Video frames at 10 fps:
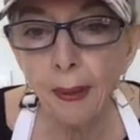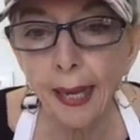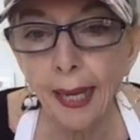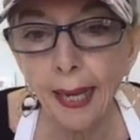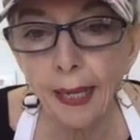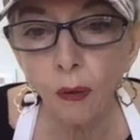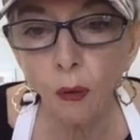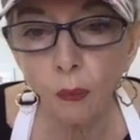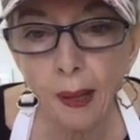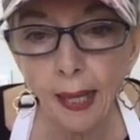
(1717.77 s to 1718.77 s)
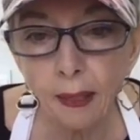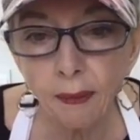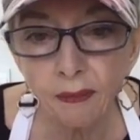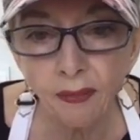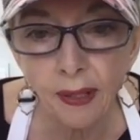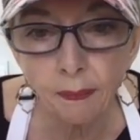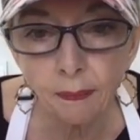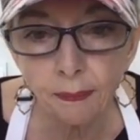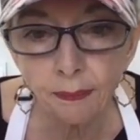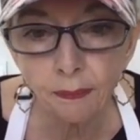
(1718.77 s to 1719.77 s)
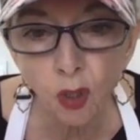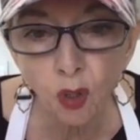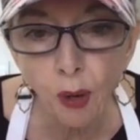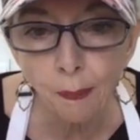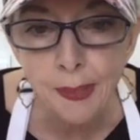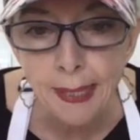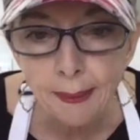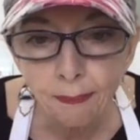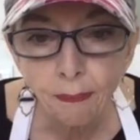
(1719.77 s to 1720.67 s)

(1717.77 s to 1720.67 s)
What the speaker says: pink had a whole pile of crumbs,